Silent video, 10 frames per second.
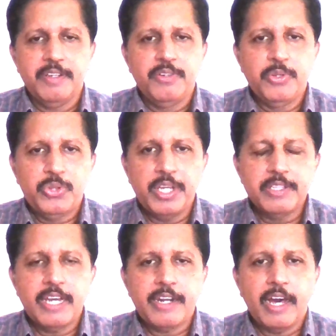to
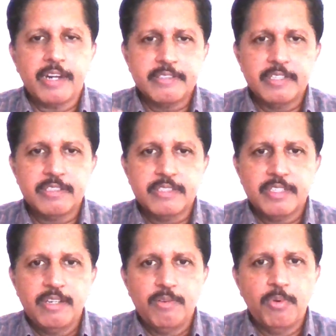think that RSS
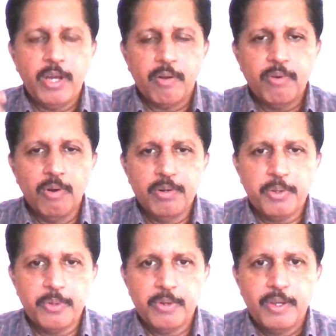would have gone
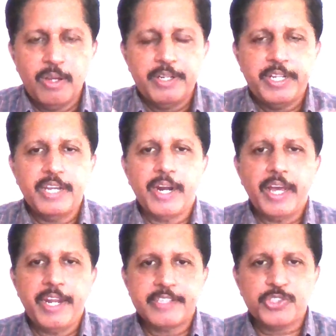to taken
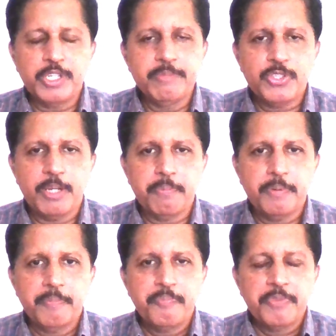an extreme step
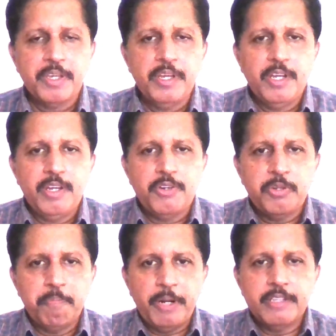to
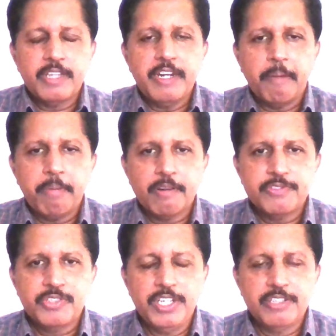bring the number of
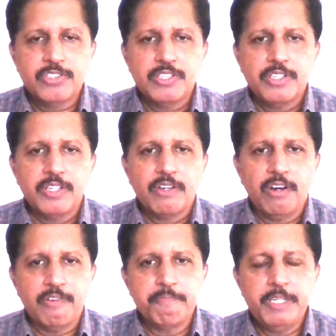seats
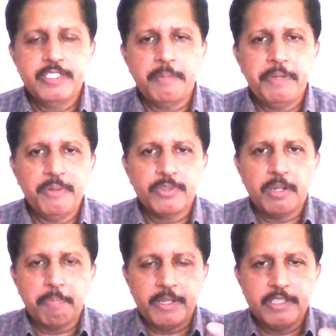of BJP in
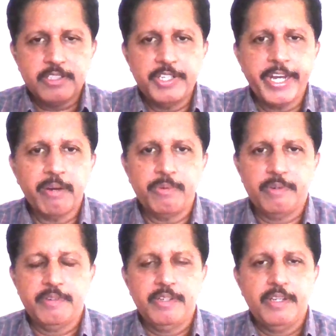Uttar Pradesh down.
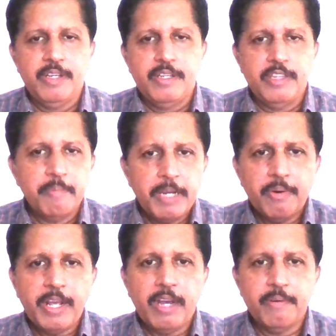They might
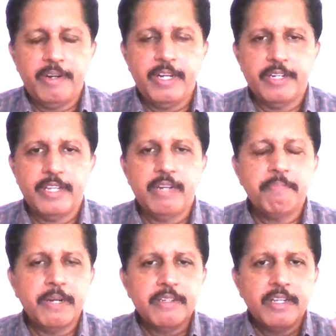not have done that,
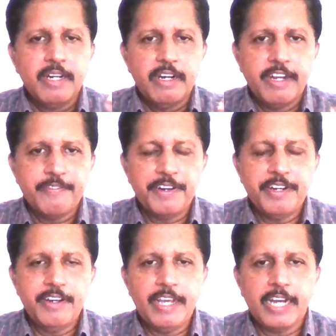but
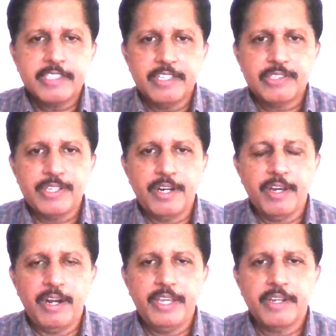definitely, as I said
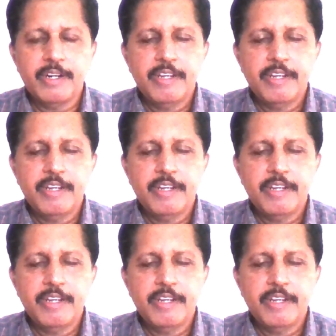earlier,